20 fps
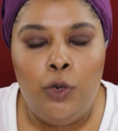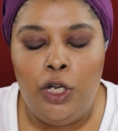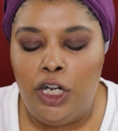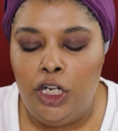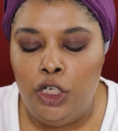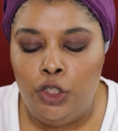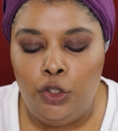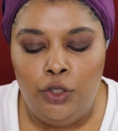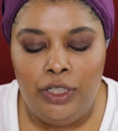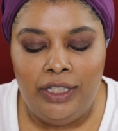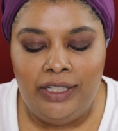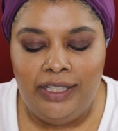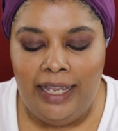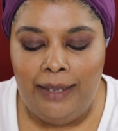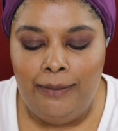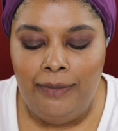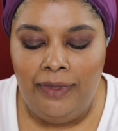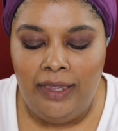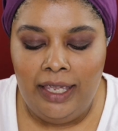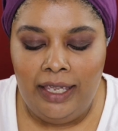we're gonna do the
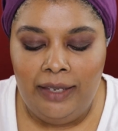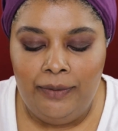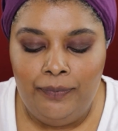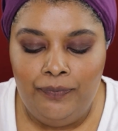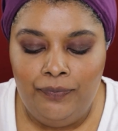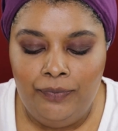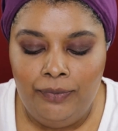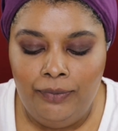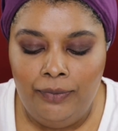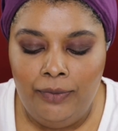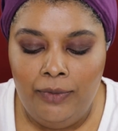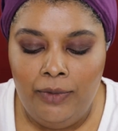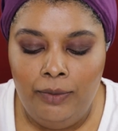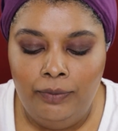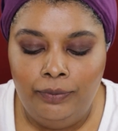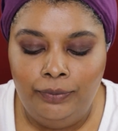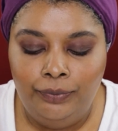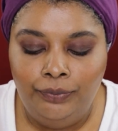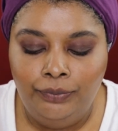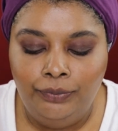same thing.
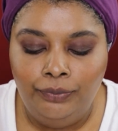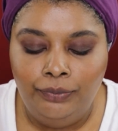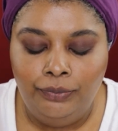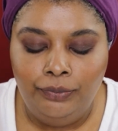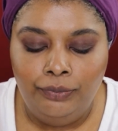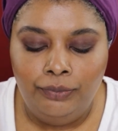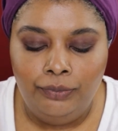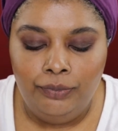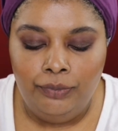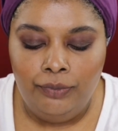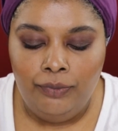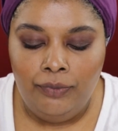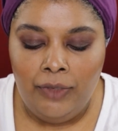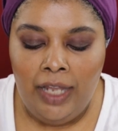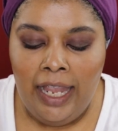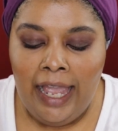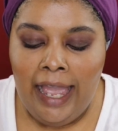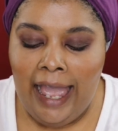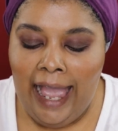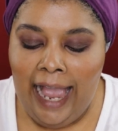
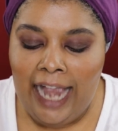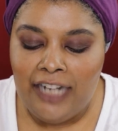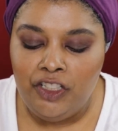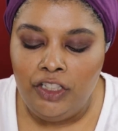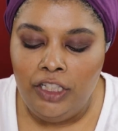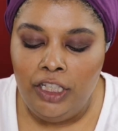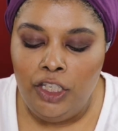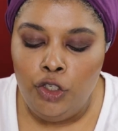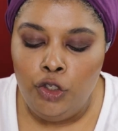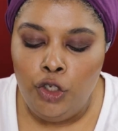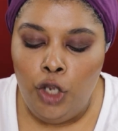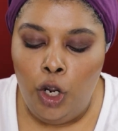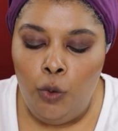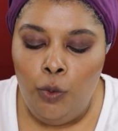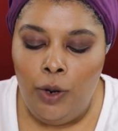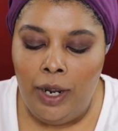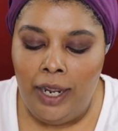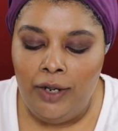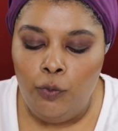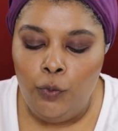Actually, you
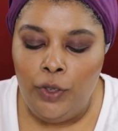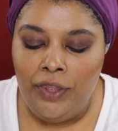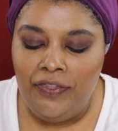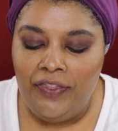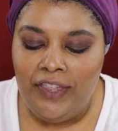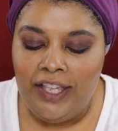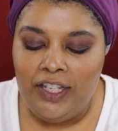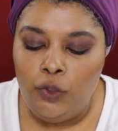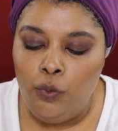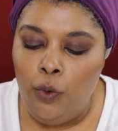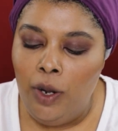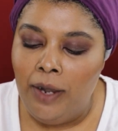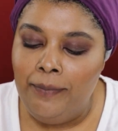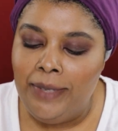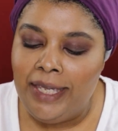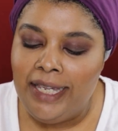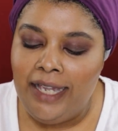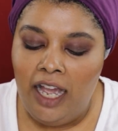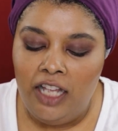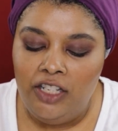know what, with this one,
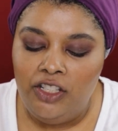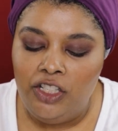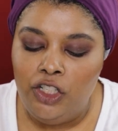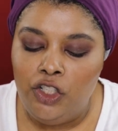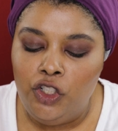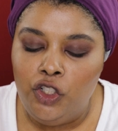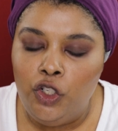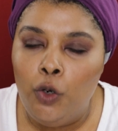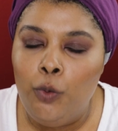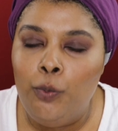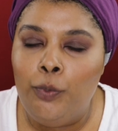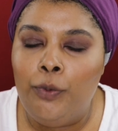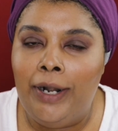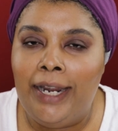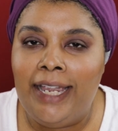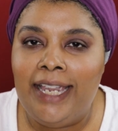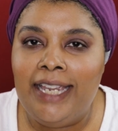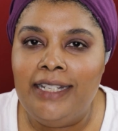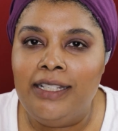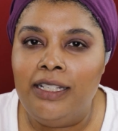because it's so
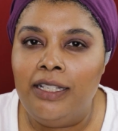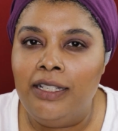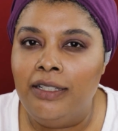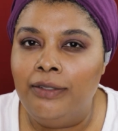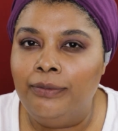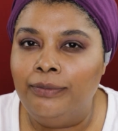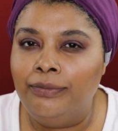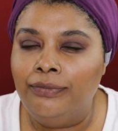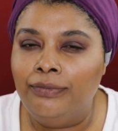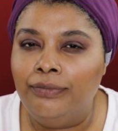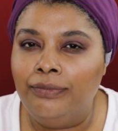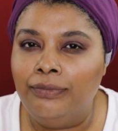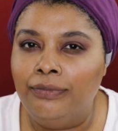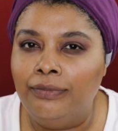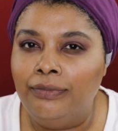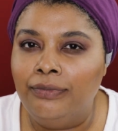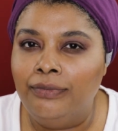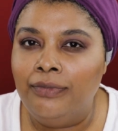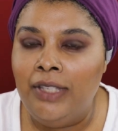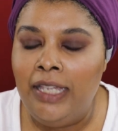bright,
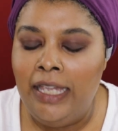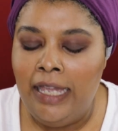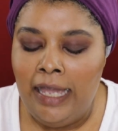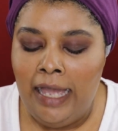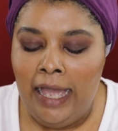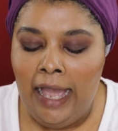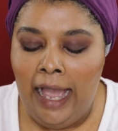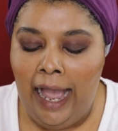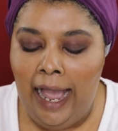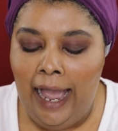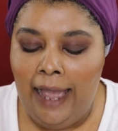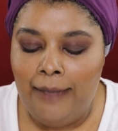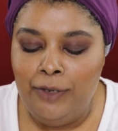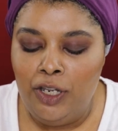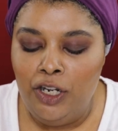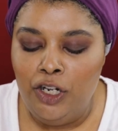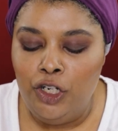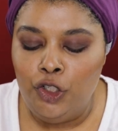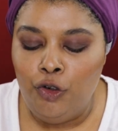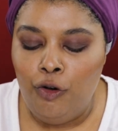I'm
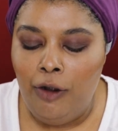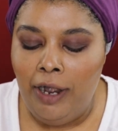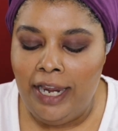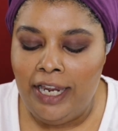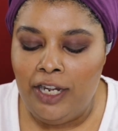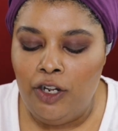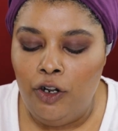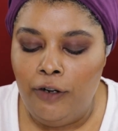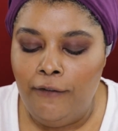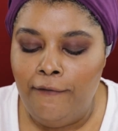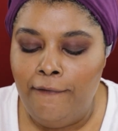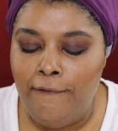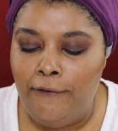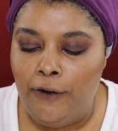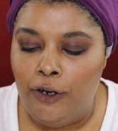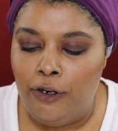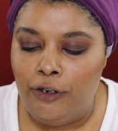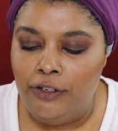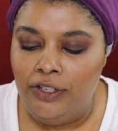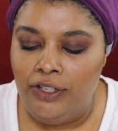gonna try it on
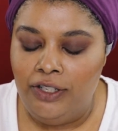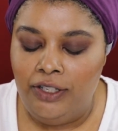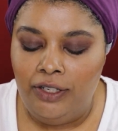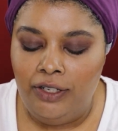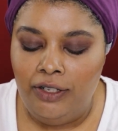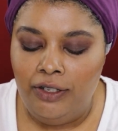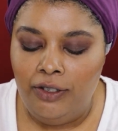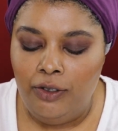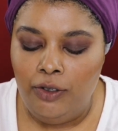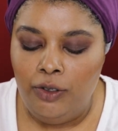first